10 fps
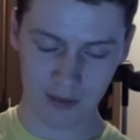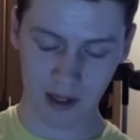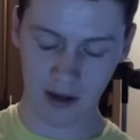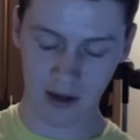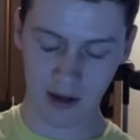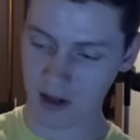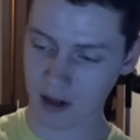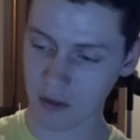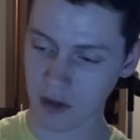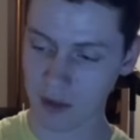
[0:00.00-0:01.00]

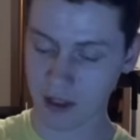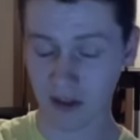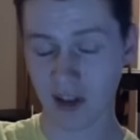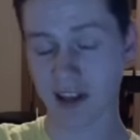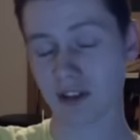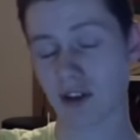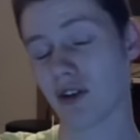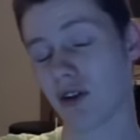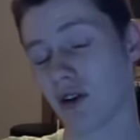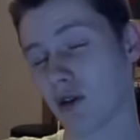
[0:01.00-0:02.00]
And we're going to pick this last
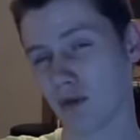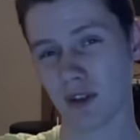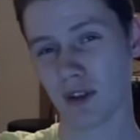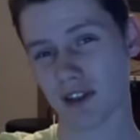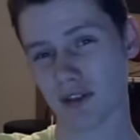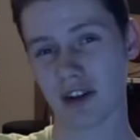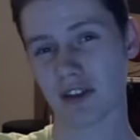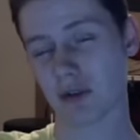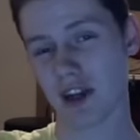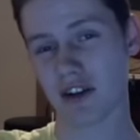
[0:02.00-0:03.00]
card. Hopefully it's a
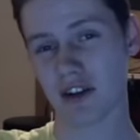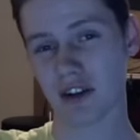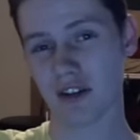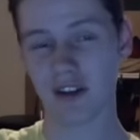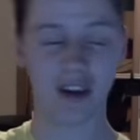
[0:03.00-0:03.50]
WrestleMania card.